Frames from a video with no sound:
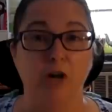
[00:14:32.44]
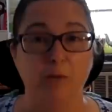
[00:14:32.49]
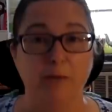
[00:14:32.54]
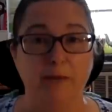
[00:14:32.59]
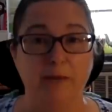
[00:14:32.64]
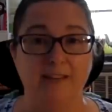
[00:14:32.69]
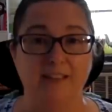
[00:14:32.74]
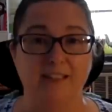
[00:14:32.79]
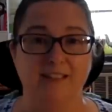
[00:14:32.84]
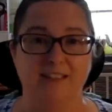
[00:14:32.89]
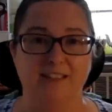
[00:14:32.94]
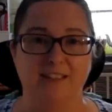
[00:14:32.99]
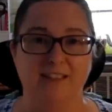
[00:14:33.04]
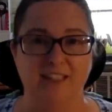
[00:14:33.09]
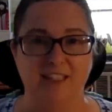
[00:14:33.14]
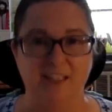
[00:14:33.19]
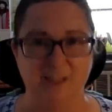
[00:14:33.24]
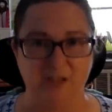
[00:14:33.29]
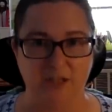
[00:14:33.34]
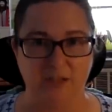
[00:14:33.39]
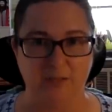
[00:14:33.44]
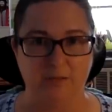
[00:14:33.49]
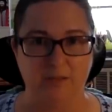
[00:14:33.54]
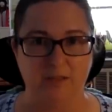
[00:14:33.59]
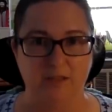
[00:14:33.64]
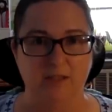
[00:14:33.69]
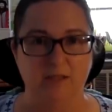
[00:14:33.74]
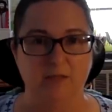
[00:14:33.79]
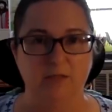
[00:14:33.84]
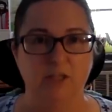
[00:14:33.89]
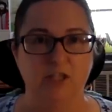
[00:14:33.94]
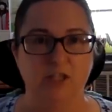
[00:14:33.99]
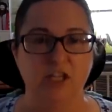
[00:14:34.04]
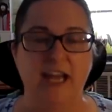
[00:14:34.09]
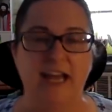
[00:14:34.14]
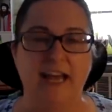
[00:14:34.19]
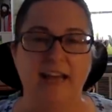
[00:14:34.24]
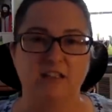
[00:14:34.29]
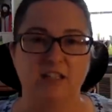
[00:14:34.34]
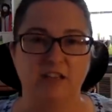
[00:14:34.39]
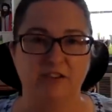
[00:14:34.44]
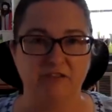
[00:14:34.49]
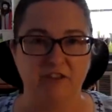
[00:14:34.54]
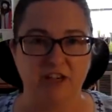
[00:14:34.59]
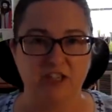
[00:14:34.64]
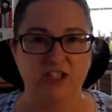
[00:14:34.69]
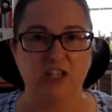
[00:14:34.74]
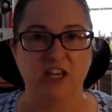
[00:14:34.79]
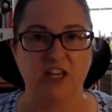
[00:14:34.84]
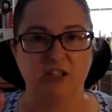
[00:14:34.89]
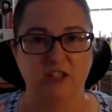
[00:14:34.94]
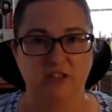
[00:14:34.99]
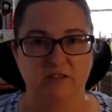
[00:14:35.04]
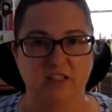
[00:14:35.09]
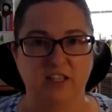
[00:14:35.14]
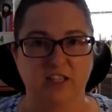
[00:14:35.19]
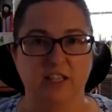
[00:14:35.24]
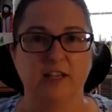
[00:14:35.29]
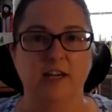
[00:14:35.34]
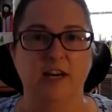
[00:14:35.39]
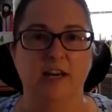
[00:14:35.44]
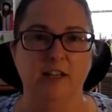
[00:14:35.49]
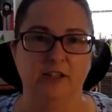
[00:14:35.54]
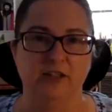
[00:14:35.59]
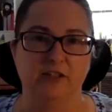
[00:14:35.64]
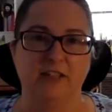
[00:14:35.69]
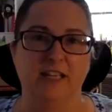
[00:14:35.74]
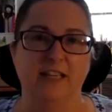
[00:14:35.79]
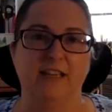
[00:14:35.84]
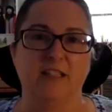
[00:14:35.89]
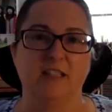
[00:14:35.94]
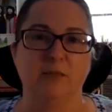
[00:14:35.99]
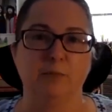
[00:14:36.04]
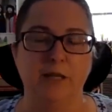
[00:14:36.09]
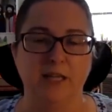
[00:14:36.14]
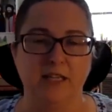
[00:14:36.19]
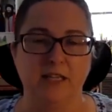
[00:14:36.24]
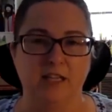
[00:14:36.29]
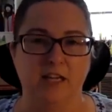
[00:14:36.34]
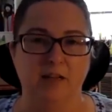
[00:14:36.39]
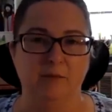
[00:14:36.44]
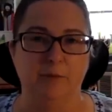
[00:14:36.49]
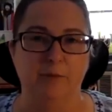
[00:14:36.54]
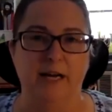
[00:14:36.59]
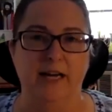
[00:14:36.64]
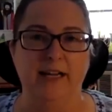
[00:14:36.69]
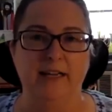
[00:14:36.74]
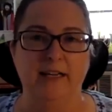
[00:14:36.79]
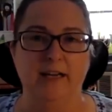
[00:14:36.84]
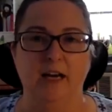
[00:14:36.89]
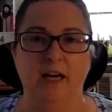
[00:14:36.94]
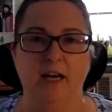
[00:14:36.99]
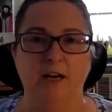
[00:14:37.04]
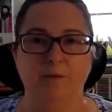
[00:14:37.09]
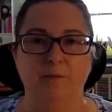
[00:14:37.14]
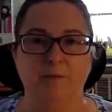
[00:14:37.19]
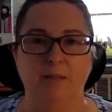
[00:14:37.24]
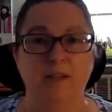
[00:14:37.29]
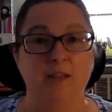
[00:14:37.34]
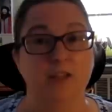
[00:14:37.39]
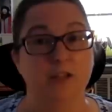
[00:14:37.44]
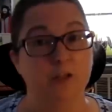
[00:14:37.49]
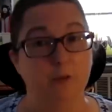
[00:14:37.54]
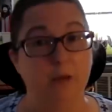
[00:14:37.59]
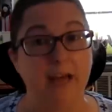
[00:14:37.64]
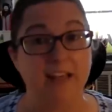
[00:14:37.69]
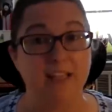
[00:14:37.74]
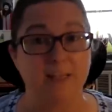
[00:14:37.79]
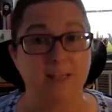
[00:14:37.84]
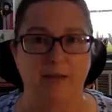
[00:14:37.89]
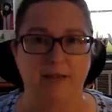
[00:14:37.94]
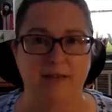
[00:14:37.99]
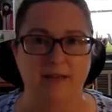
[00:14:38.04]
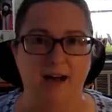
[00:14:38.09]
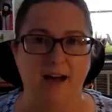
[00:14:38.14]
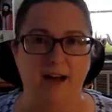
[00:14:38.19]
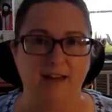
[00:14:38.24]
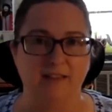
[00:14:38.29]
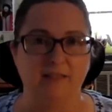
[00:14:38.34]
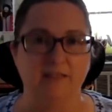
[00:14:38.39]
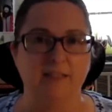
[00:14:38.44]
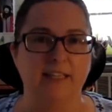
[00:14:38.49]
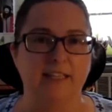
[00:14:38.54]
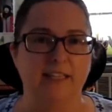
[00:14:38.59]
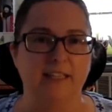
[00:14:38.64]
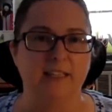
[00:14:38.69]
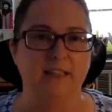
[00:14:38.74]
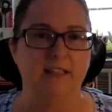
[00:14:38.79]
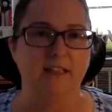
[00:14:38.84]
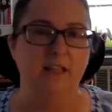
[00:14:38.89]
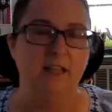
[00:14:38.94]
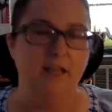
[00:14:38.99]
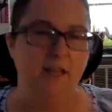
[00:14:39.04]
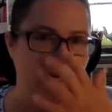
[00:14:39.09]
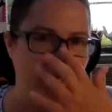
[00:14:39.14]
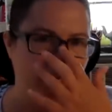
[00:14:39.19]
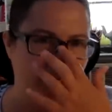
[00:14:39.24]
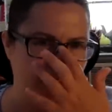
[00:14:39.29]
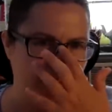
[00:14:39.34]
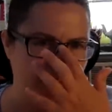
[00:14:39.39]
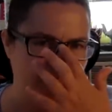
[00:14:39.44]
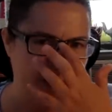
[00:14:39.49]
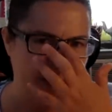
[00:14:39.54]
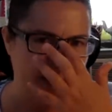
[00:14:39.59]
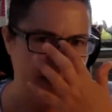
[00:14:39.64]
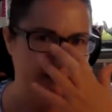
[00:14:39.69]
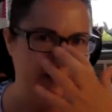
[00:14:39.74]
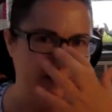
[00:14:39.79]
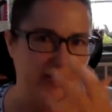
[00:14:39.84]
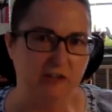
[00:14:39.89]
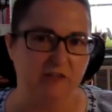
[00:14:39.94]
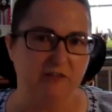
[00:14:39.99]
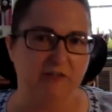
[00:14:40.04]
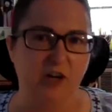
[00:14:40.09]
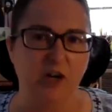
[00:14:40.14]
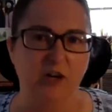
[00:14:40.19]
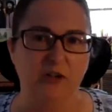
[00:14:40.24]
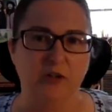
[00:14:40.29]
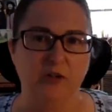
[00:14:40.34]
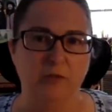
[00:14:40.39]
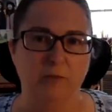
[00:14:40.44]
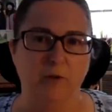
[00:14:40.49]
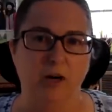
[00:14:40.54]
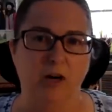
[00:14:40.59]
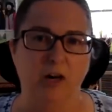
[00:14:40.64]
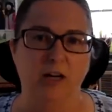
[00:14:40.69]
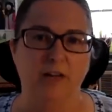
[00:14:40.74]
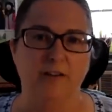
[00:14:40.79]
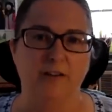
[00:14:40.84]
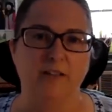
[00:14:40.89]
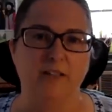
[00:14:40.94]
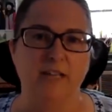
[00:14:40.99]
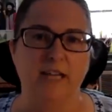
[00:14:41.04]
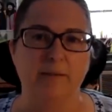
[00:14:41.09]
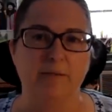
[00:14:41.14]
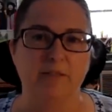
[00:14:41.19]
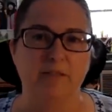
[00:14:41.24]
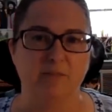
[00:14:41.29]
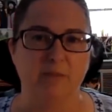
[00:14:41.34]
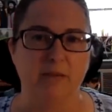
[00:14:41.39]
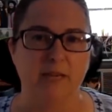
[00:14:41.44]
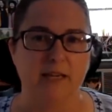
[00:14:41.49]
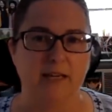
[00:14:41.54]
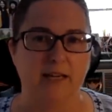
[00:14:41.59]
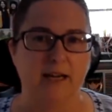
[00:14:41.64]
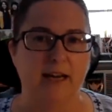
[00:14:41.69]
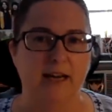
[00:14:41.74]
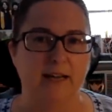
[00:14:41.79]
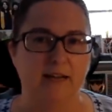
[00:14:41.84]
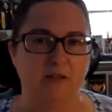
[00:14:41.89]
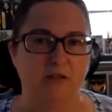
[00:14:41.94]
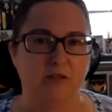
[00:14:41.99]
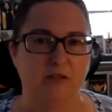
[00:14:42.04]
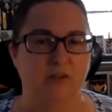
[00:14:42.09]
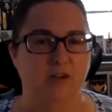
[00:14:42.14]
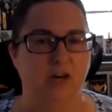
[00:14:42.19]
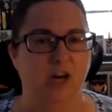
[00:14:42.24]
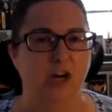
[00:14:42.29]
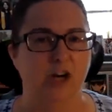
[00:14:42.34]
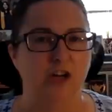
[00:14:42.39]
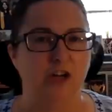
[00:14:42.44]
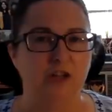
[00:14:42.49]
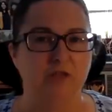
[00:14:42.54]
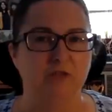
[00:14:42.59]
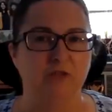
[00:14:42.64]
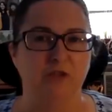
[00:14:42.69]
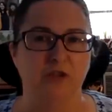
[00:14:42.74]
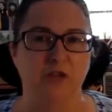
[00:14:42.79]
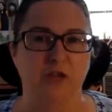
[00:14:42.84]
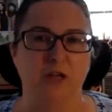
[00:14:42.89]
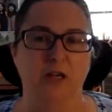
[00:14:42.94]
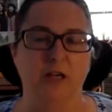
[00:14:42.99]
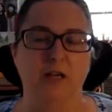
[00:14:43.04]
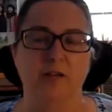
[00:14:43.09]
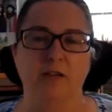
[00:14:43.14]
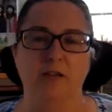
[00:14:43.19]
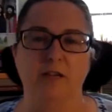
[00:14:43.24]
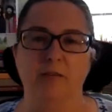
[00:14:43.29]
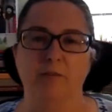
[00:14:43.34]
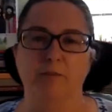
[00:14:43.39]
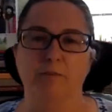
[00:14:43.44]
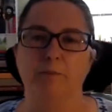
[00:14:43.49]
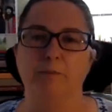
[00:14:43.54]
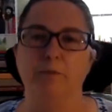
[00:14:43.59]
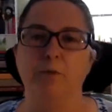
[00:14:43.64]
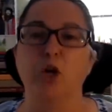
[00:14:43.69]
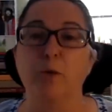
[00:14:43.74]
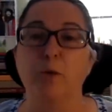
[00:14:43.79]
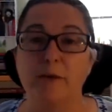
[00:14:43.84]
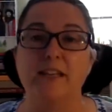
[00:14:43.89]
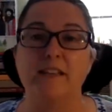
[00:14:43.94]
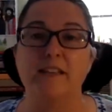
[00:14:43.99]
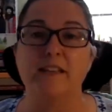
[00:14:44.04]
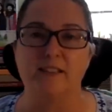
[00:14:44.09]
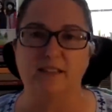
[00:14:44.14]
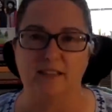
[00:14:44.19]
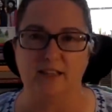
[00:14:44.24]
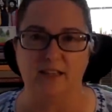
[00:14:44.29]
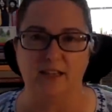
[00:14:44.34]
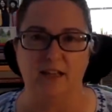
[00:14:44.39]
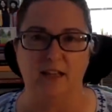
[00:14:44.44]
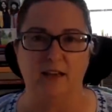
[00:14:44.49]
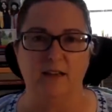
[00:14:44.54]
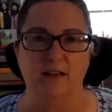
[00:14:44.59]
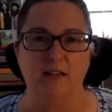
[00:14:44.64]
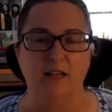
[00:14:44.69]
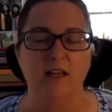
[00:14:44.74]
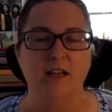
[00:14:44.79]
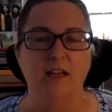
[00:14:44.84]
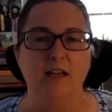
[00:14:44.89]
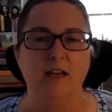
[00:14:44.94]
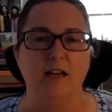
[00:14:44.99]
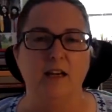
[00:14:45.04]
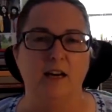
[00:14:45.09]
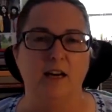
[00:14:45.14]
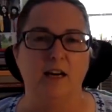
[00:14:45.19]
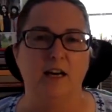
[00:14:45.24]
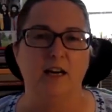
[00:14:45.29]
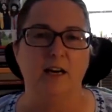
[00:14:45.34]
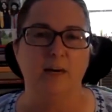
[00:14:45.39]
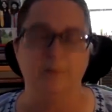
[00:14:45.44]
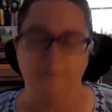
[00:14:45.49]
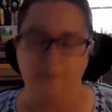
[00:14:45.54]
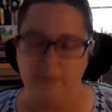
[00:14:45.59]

paintings in egypt which had differentiation of skin colors that gets picked up by um, in the U.S. by Knott and Glidden um, in their volume on the types of mankind to sort of argue for the the permanency and um,